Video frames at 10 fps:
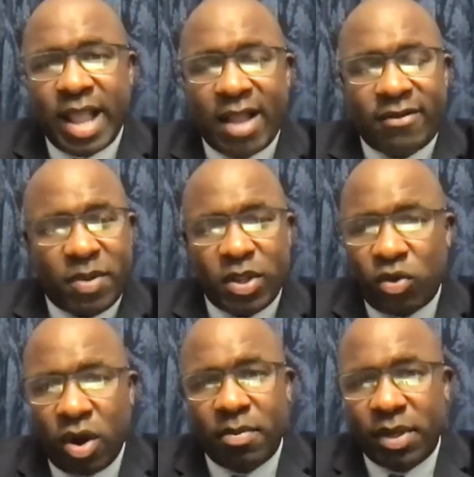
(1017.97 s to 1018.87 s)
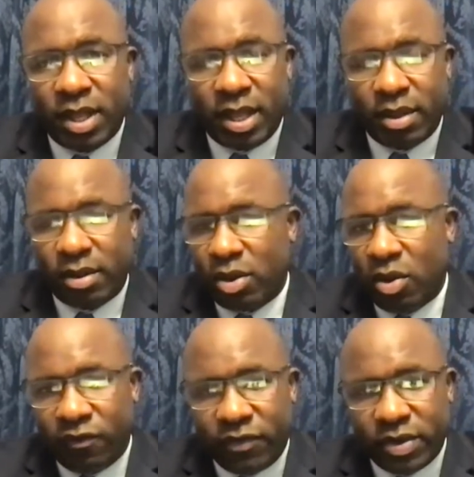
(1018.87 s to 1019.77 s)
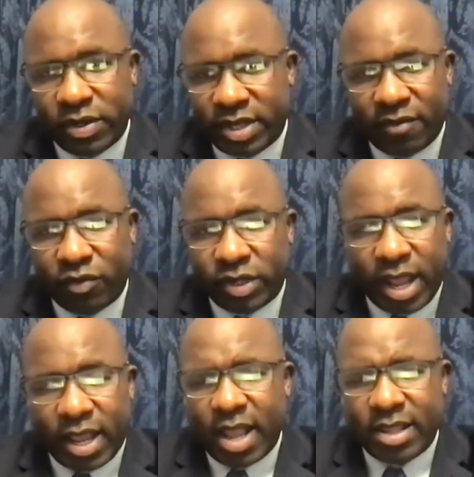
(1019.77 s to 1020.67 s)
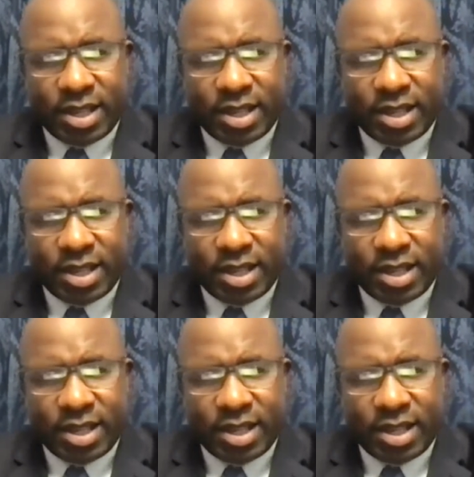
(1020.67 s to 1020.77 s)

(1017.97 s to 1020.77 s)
that's been crumbling over several decades,